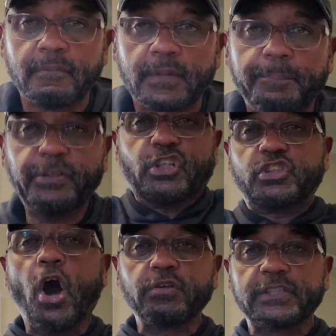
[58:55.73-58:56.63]
Put your
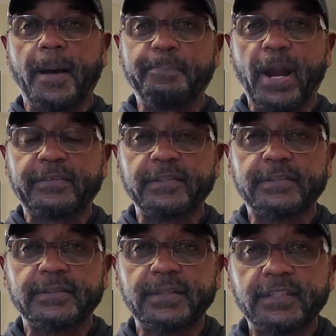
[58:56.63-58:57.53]
shoulders up, brothers.
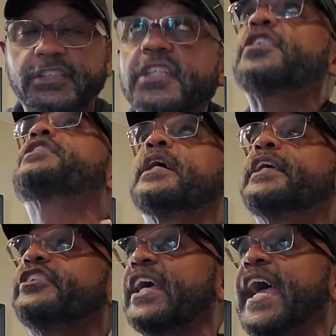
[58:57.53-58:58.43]
Sisters,
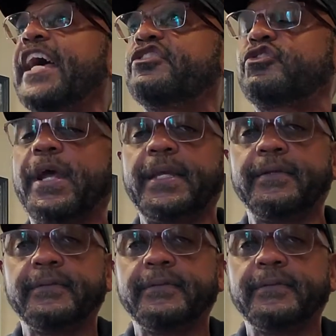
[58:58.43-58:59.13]
get your head straight.